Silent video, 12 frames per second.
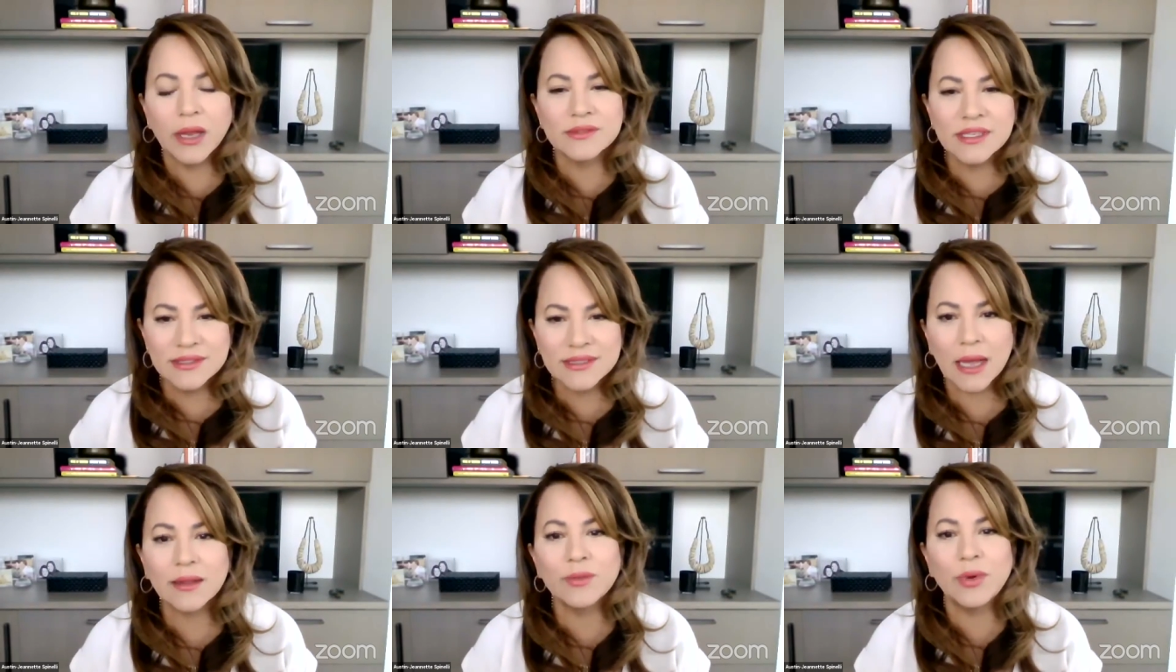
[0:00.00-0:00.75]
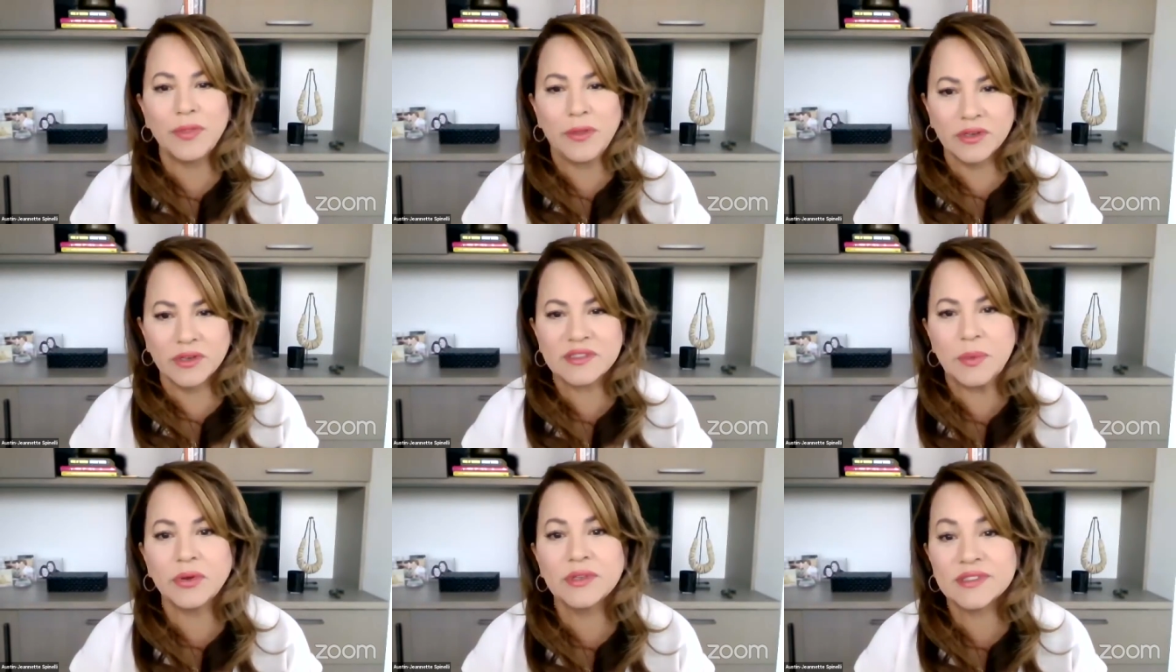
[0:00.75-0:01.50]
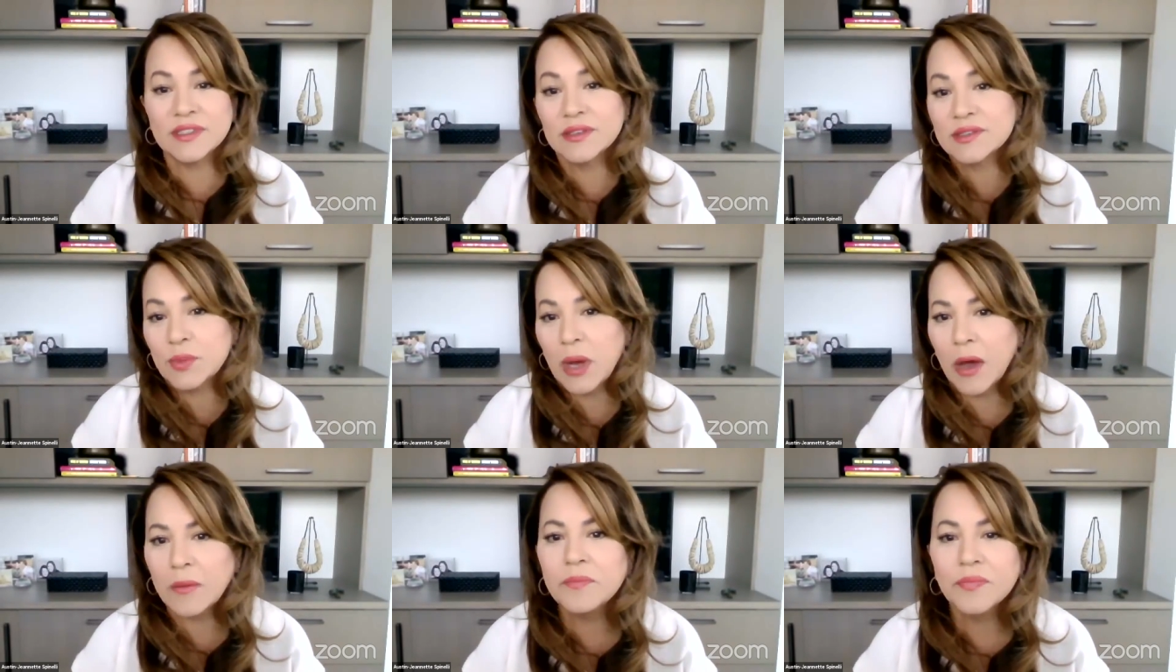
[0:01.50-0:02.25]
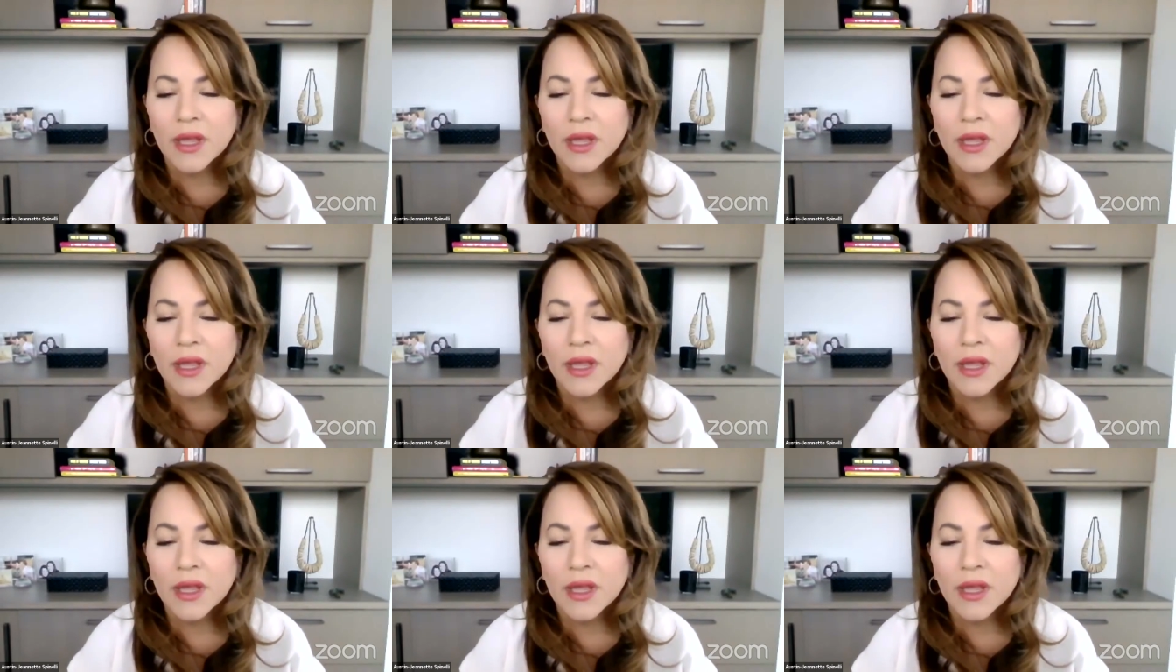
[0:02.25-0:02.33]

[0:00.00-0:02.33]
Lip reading: It's exactly what they're experiencing as well.